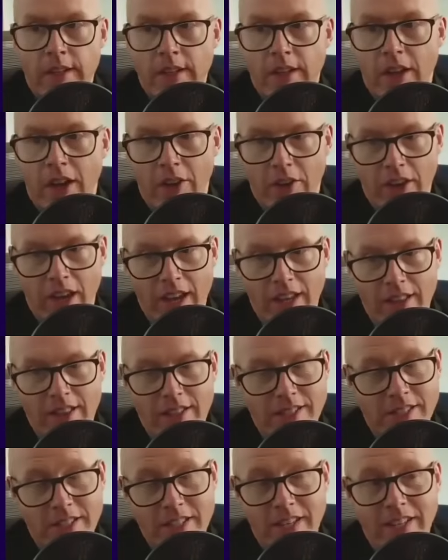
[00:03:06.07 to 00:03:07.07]
Okay,
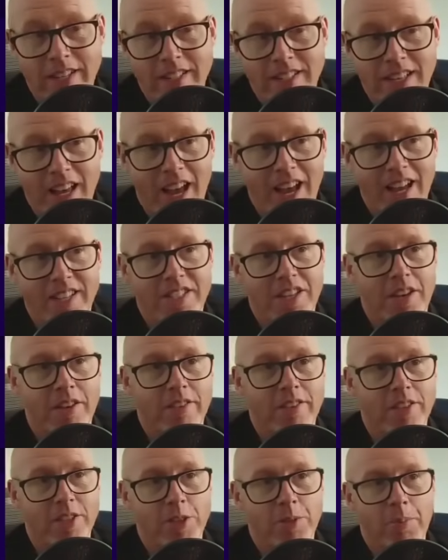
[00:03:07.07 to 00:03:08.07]
this is as
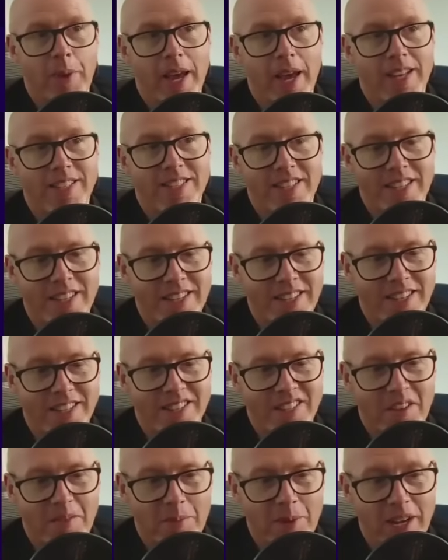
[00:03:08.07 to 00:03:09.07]
I expected,
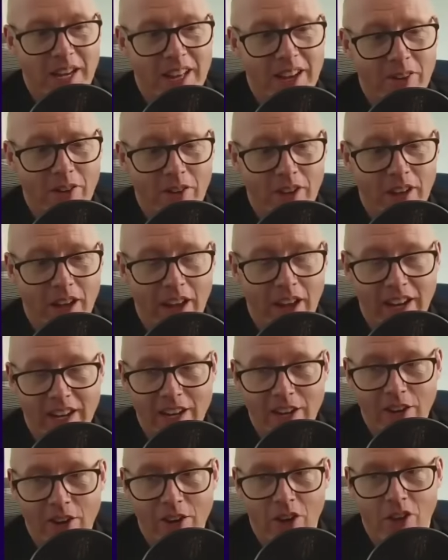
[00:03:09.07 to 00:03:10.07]
as I've been hearing a
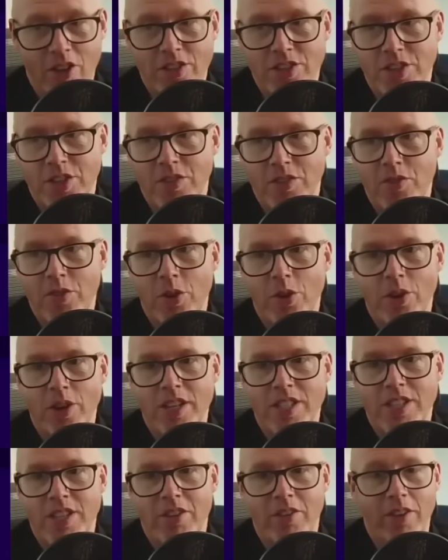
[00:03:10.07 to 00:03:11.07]
lot of
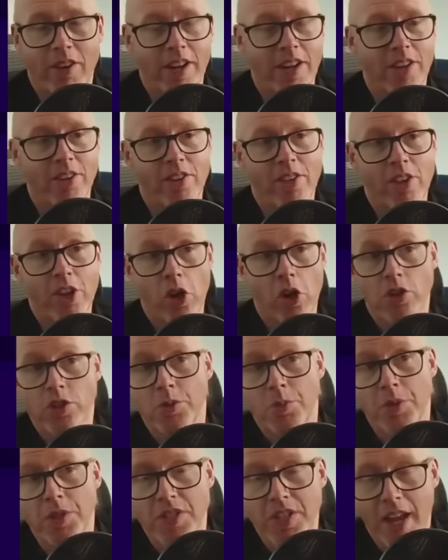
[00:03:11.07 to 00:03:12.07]
noise around the
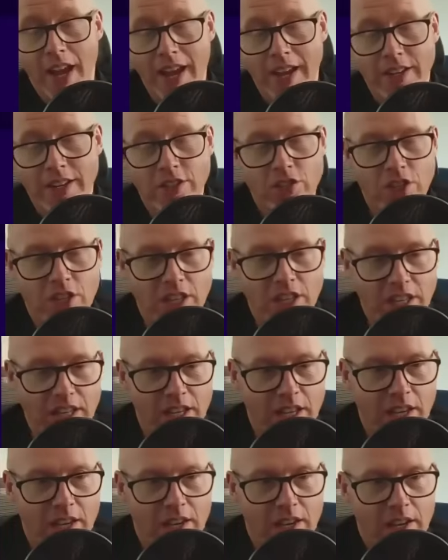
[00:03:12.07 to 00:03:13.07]
Octopus
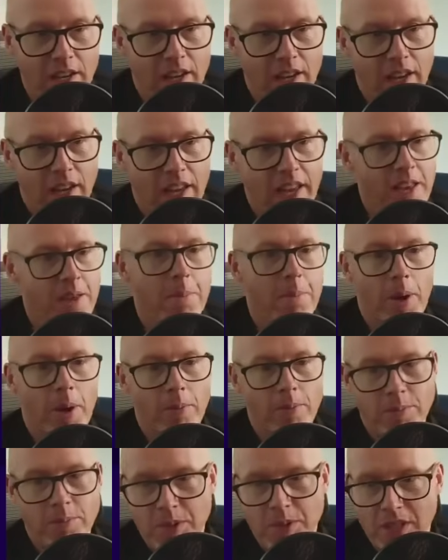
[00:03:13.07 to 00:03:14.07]
Energy heat
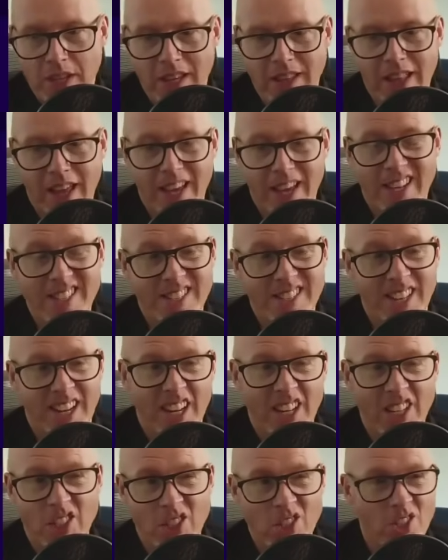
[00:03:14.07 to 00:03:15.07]
pumps and their
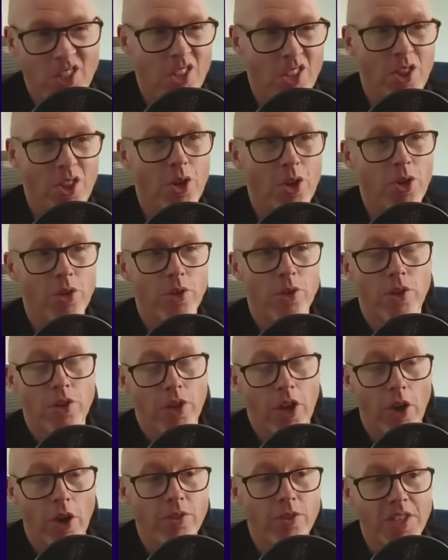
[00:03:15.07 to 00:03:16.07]
installations and the new
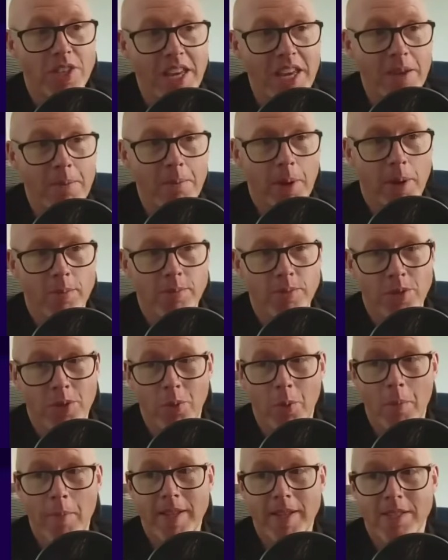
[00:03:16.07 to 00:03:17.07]
cozy heat pumps
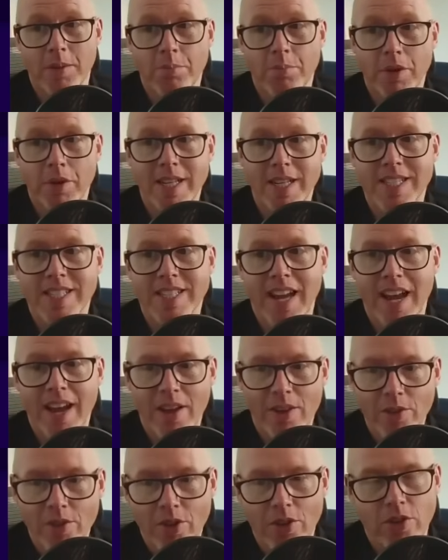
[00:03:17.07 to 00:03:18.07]
that were meant to bring
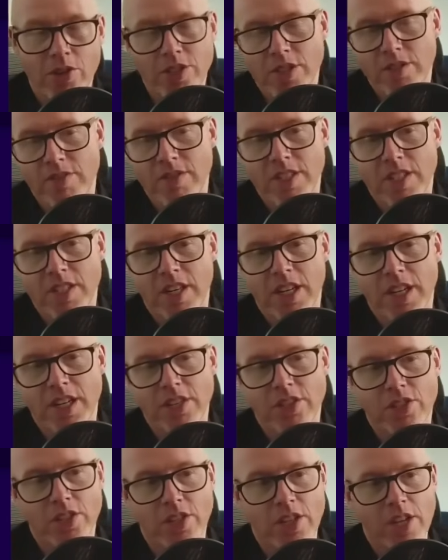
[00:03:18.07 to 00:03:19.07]
down the cost of
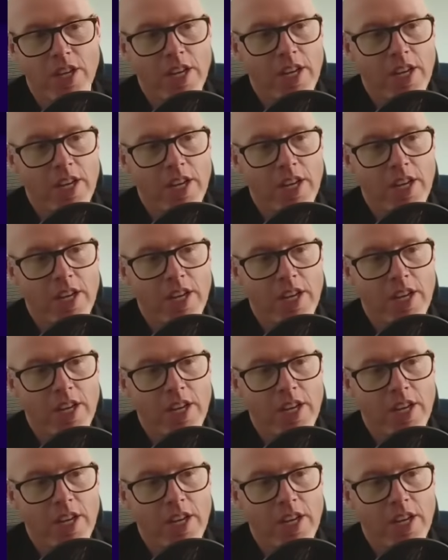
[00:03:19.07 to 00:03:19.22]
installation.